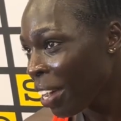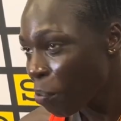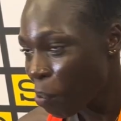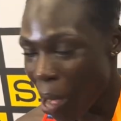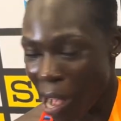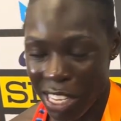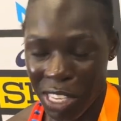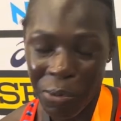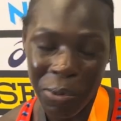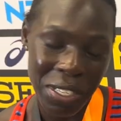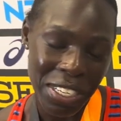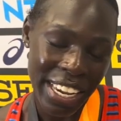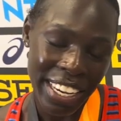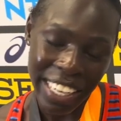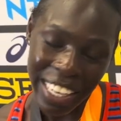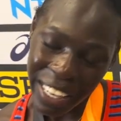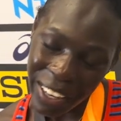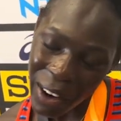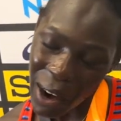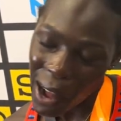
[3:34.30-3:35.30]
possibly taking
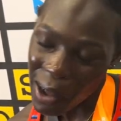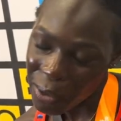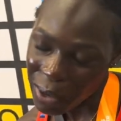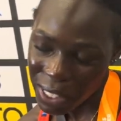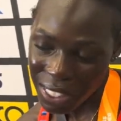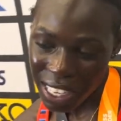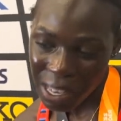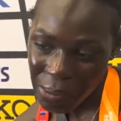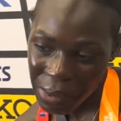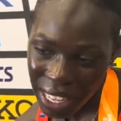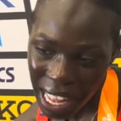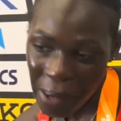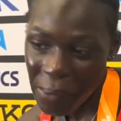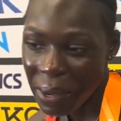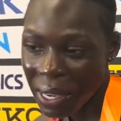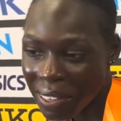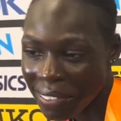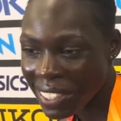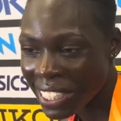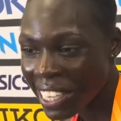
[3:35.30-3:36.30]
a year off wasn't going to be that
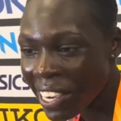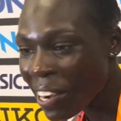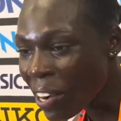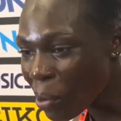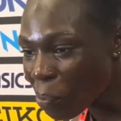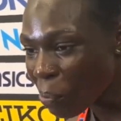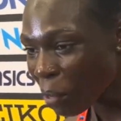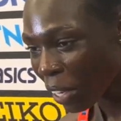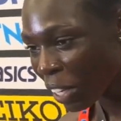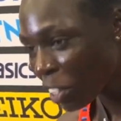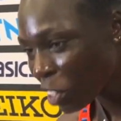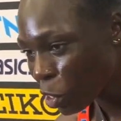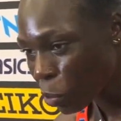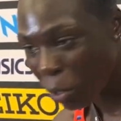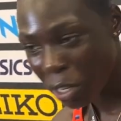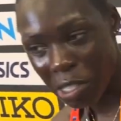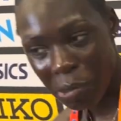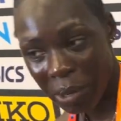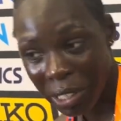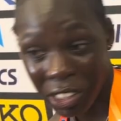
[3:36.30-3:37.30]
big of a deal, but he just
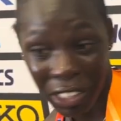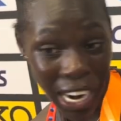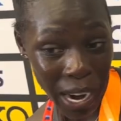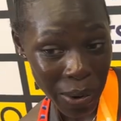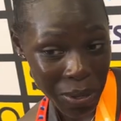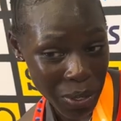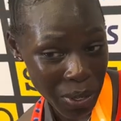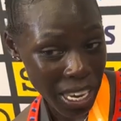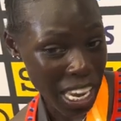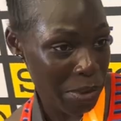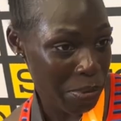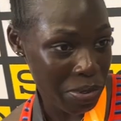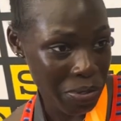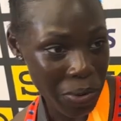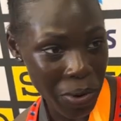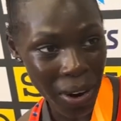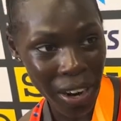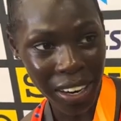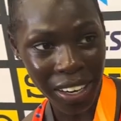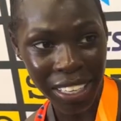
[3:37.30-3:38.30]
wanted to make sure I was okay
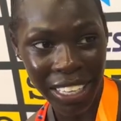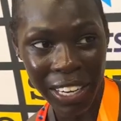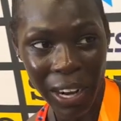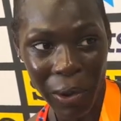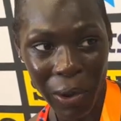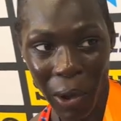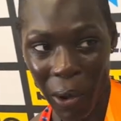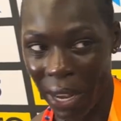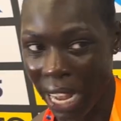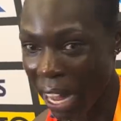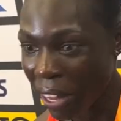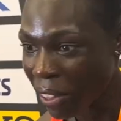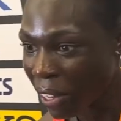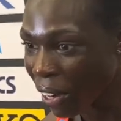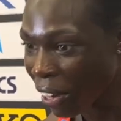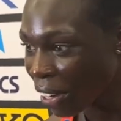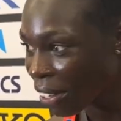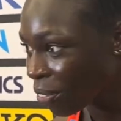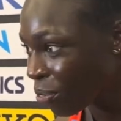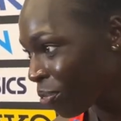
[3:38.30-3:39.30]
before, you know, going out
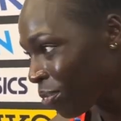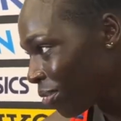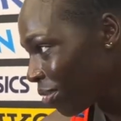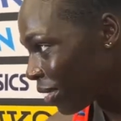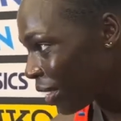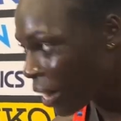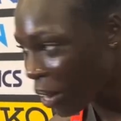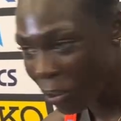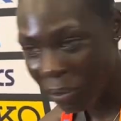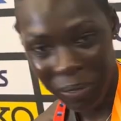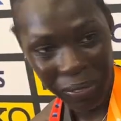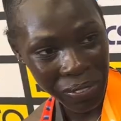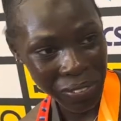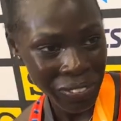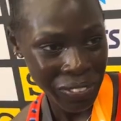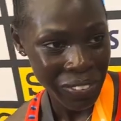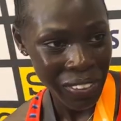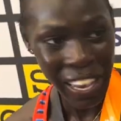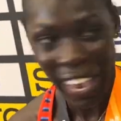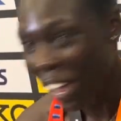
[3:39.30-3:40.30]
there and, you know,
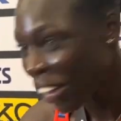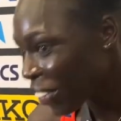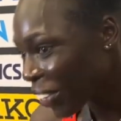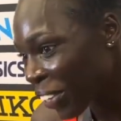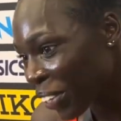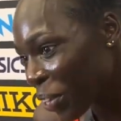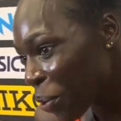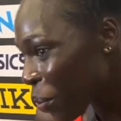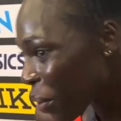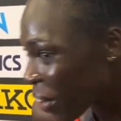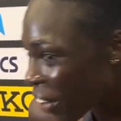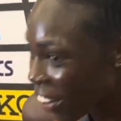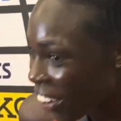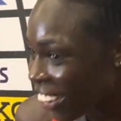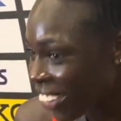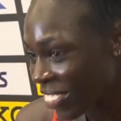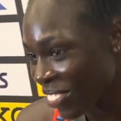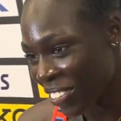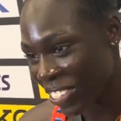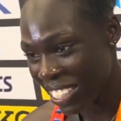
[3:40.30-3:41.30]
handling the
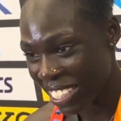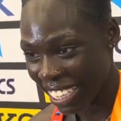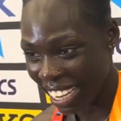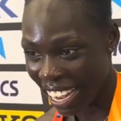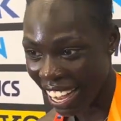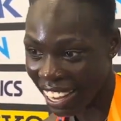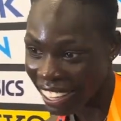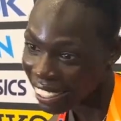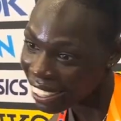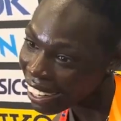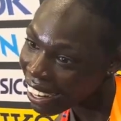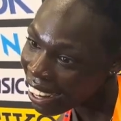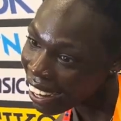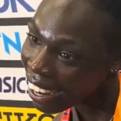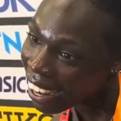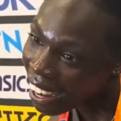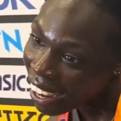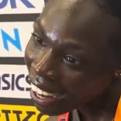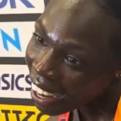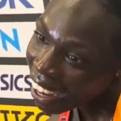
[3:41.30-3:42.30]
world once again. When did you
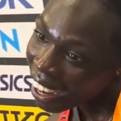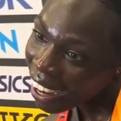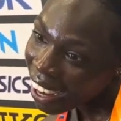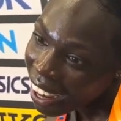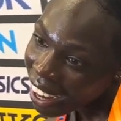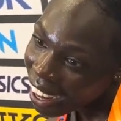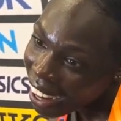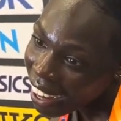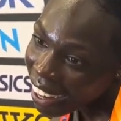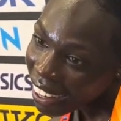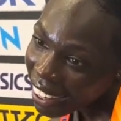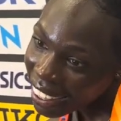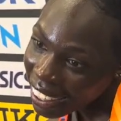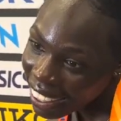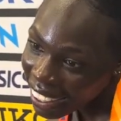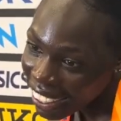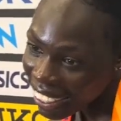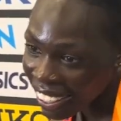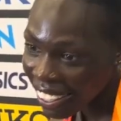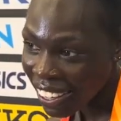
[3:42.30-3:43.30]
decide to actually compete?
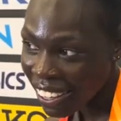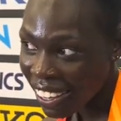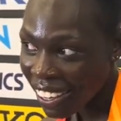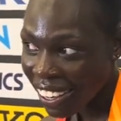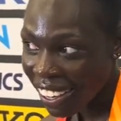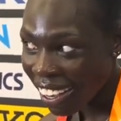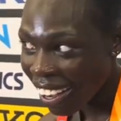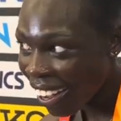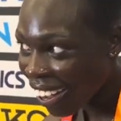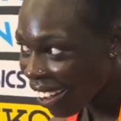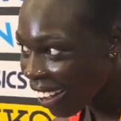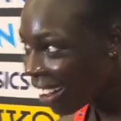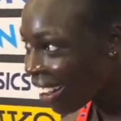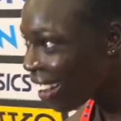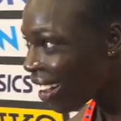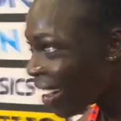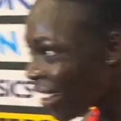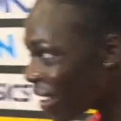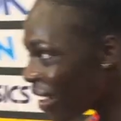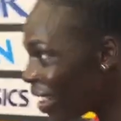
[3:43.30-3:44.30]

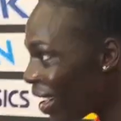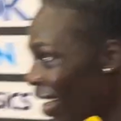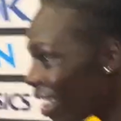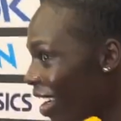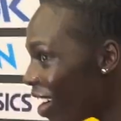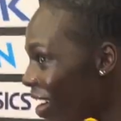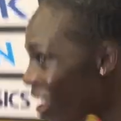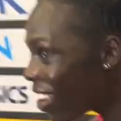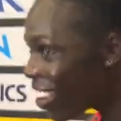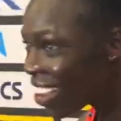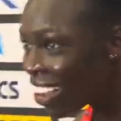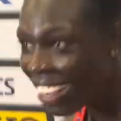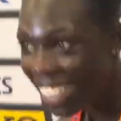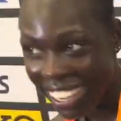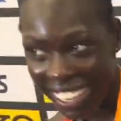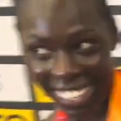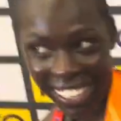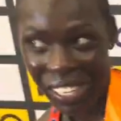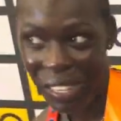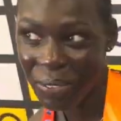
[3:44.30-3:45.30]

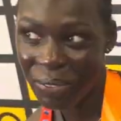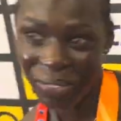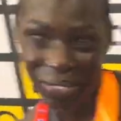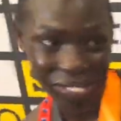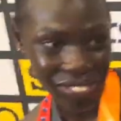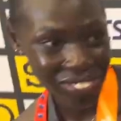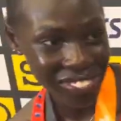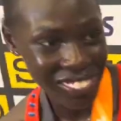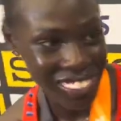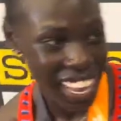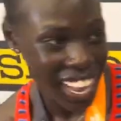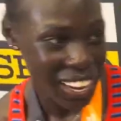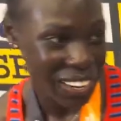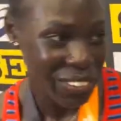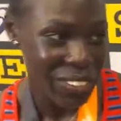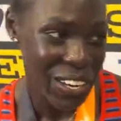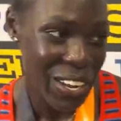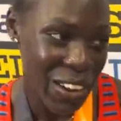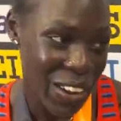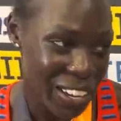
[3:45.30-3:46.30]
Um, I
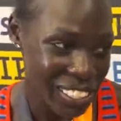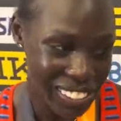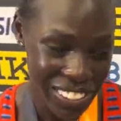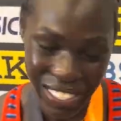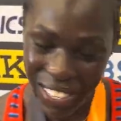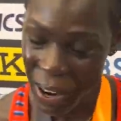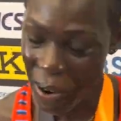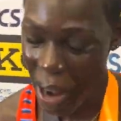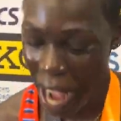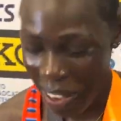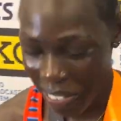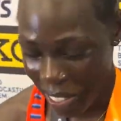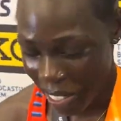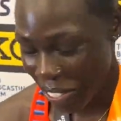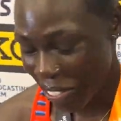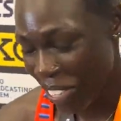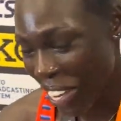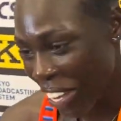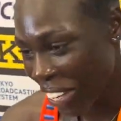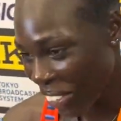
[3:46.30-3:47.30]
don't know. I don't have a
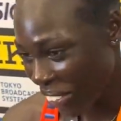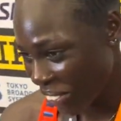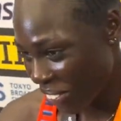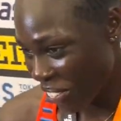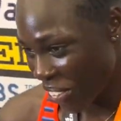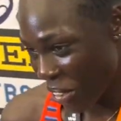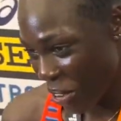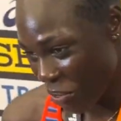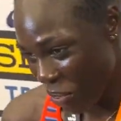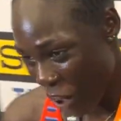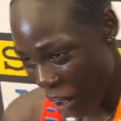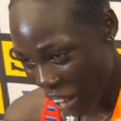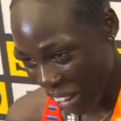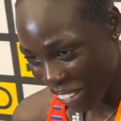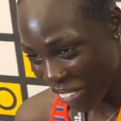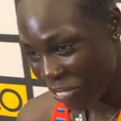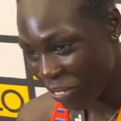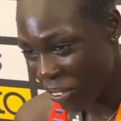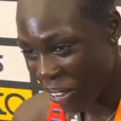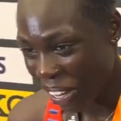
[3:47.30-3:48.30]
date in mind,
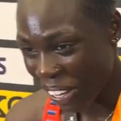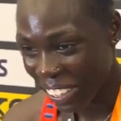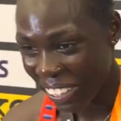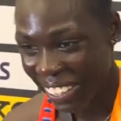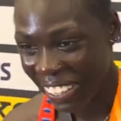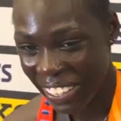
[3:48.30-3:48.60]
but.